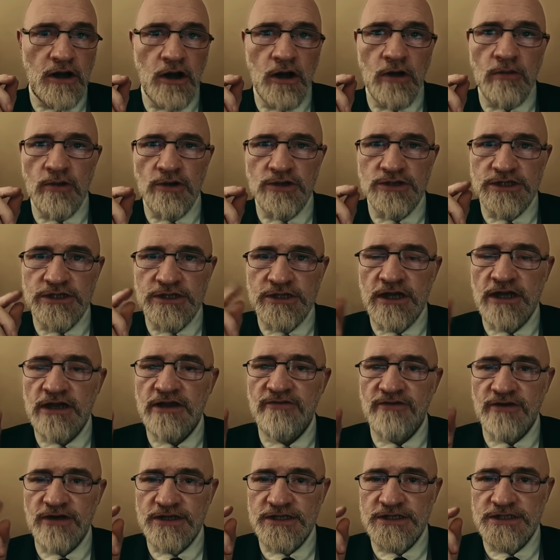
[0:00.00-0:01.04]
almost none
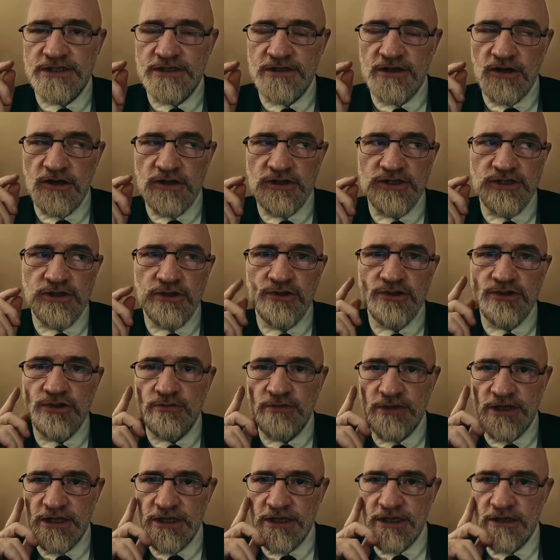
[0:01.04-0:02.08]
of us on
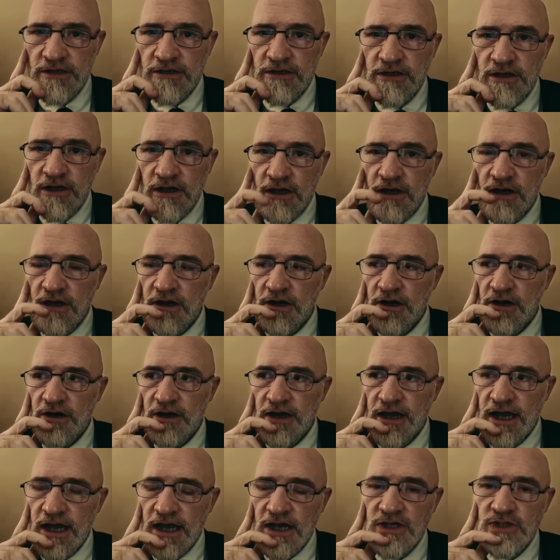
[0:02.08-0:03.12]
social media
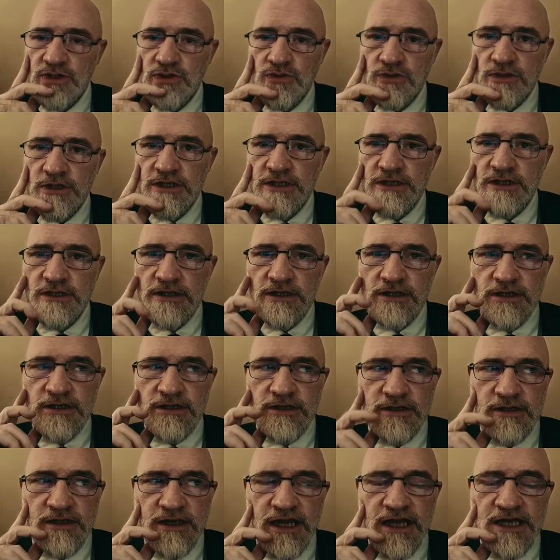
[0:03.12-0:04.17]
are actually
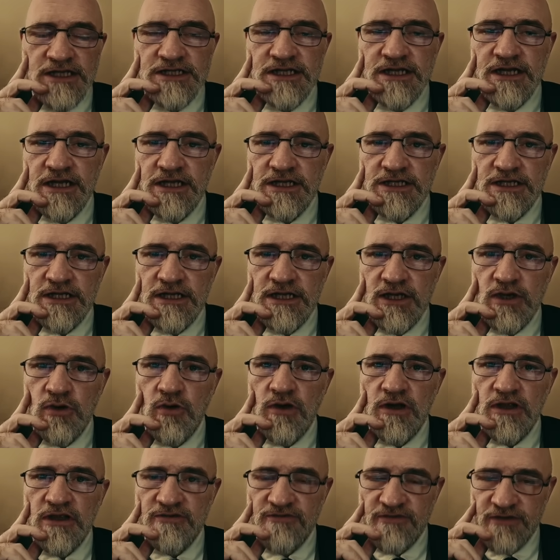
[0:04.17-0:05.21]
educationally
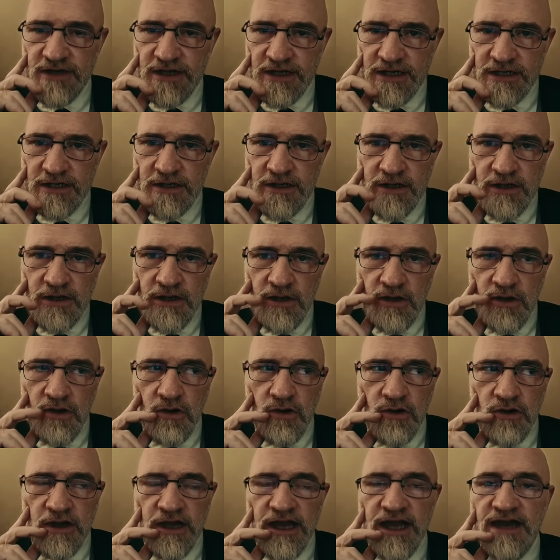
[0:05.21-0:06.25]
qualified
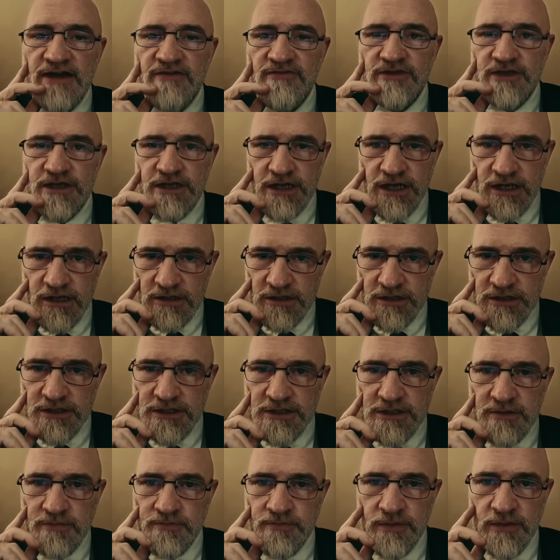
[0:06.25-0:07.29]
or have the
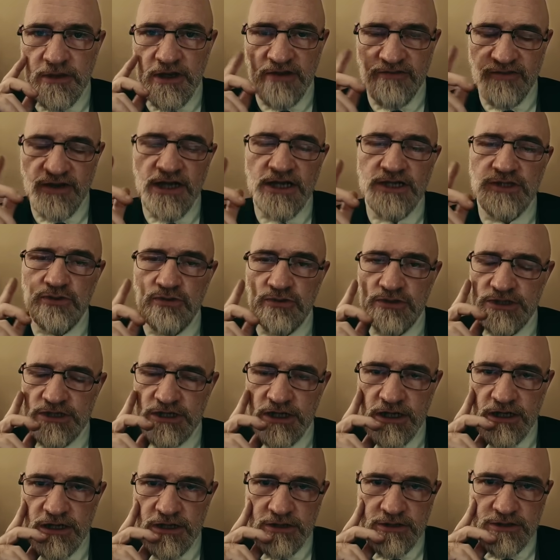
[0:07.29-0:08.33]
knowledge of actual
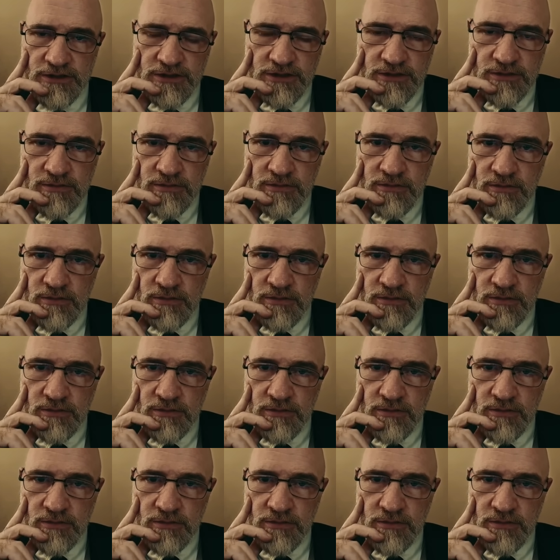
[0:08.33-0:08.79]
scholars.